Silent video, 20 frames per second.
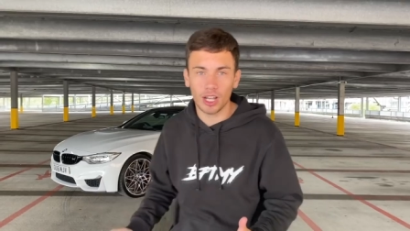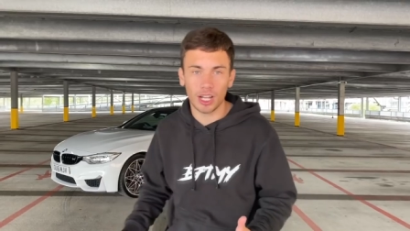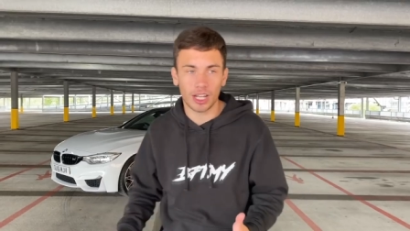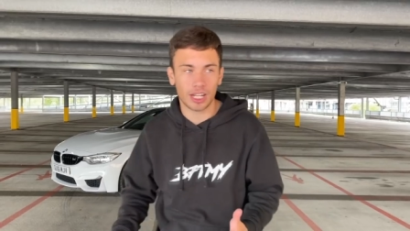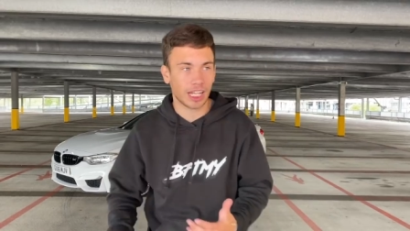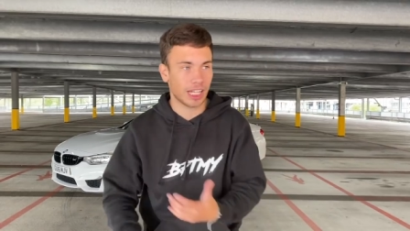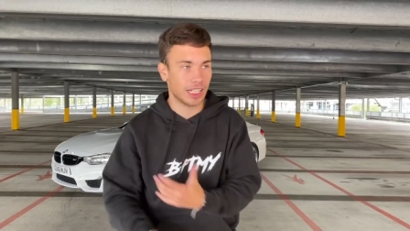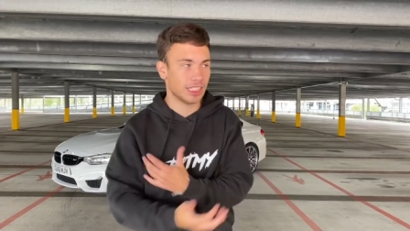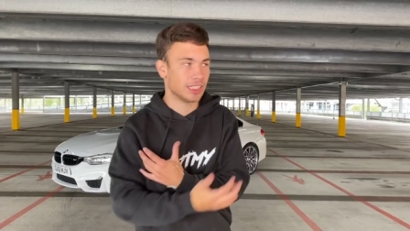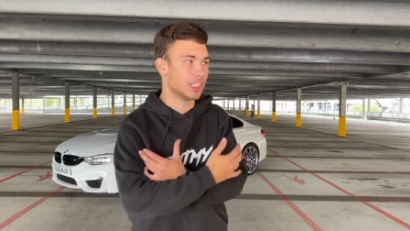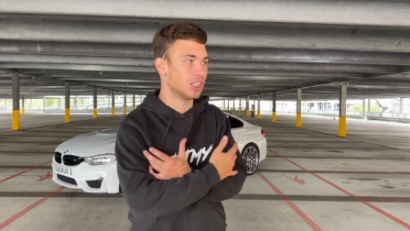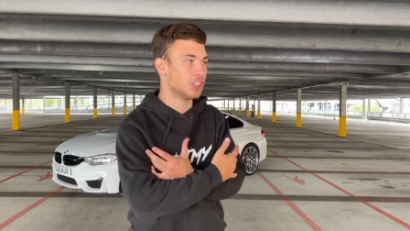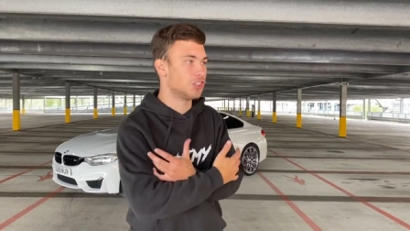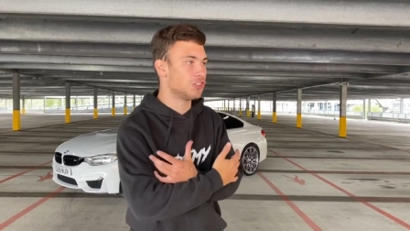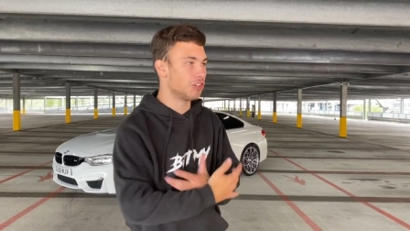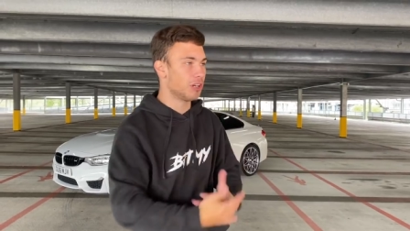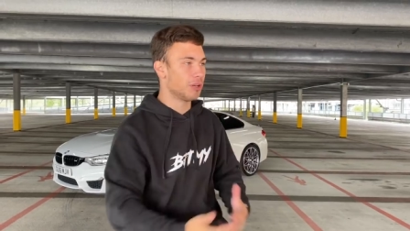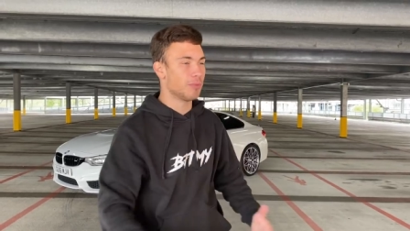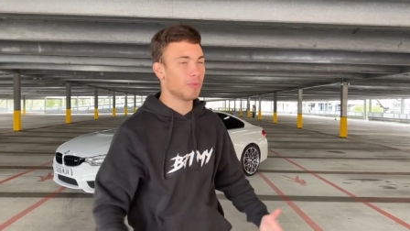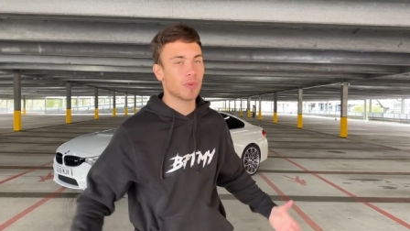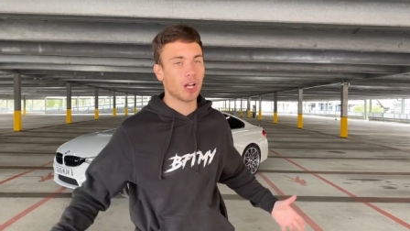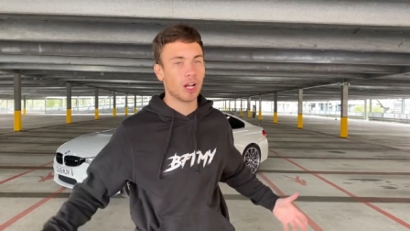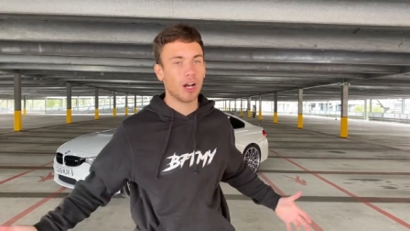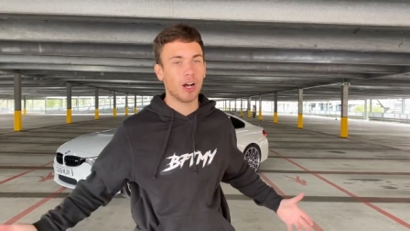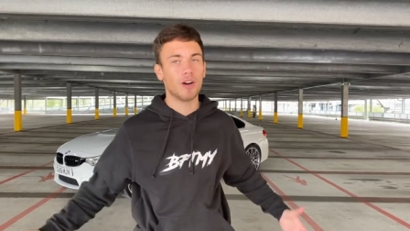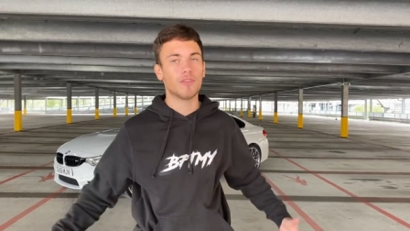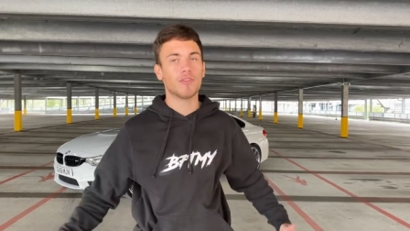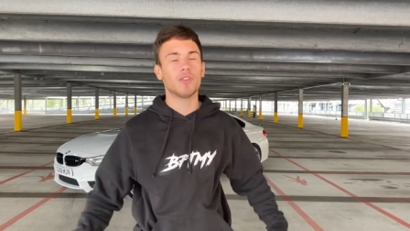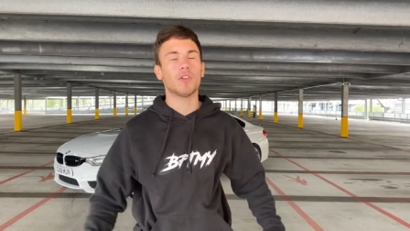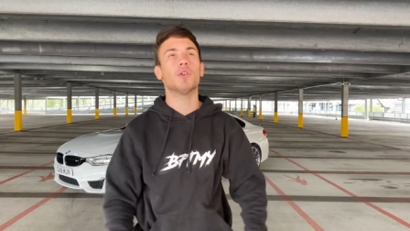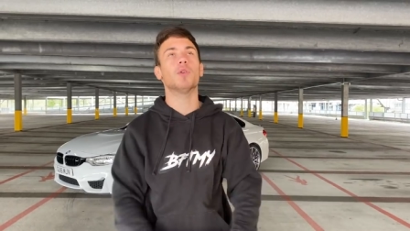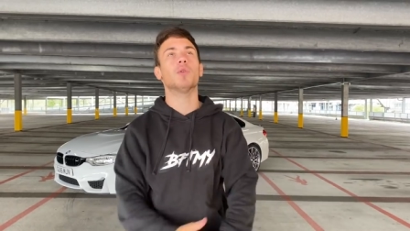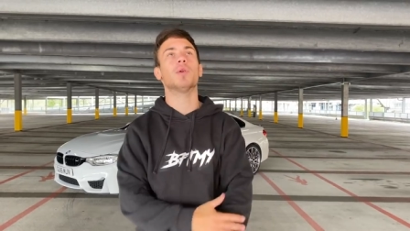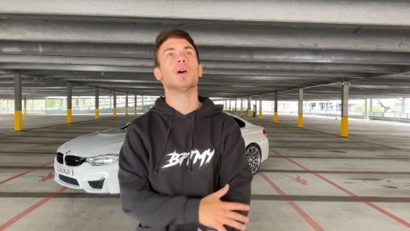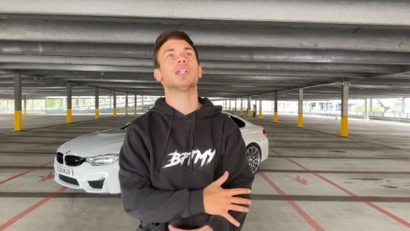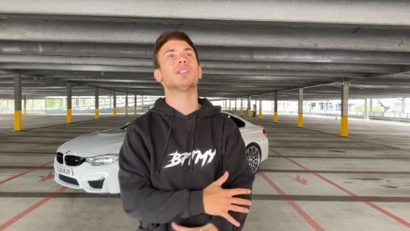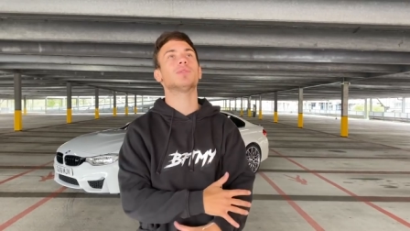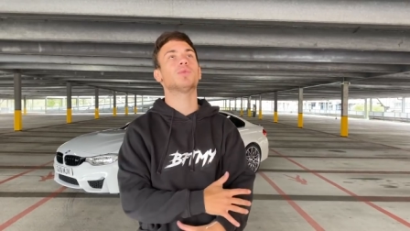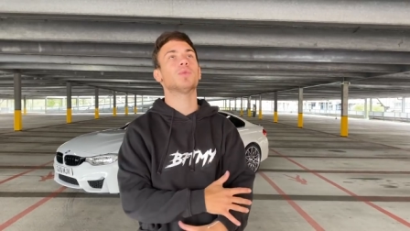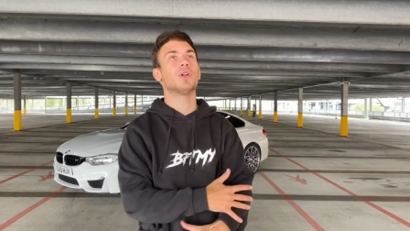Like it's a dream car, I've
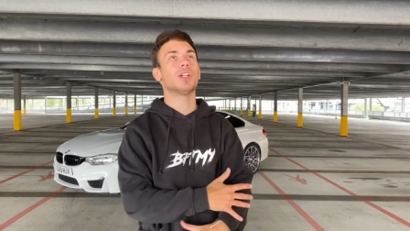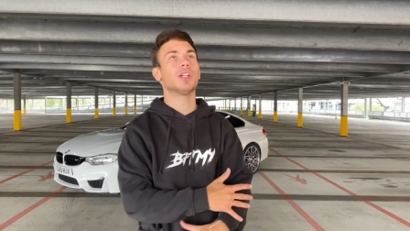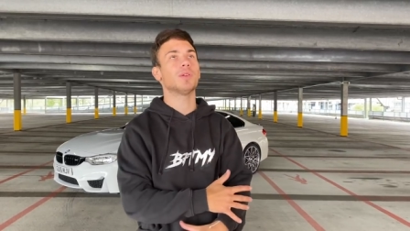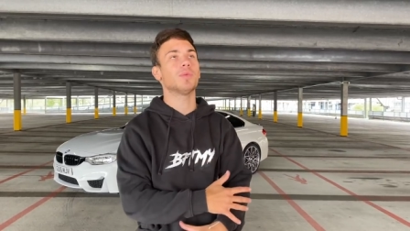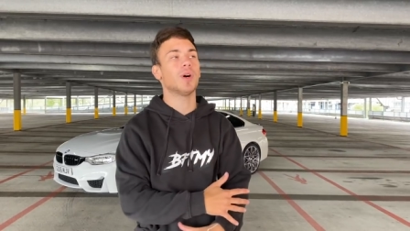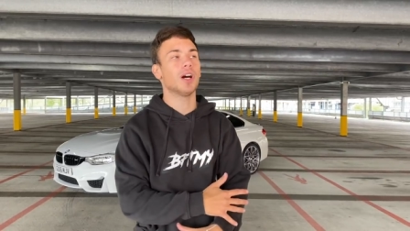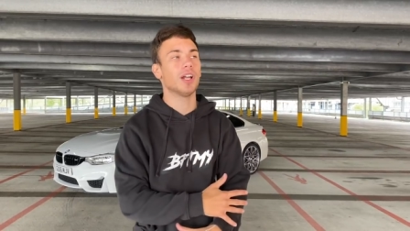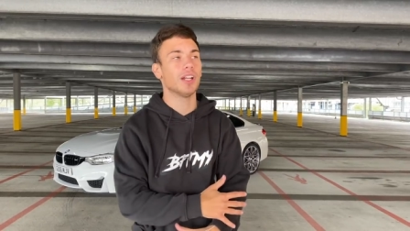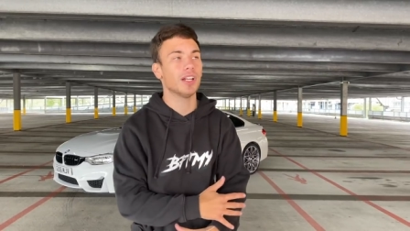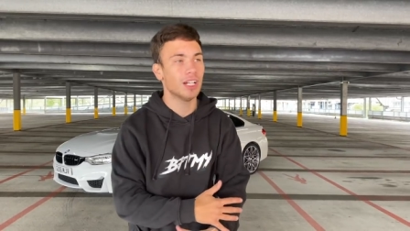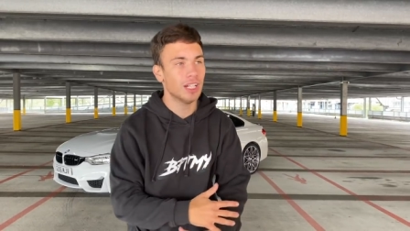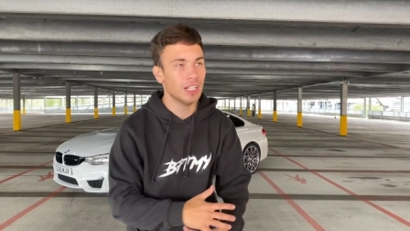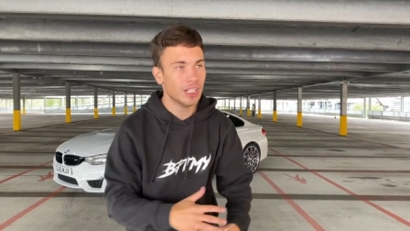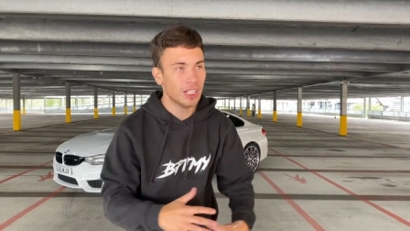always wanted one.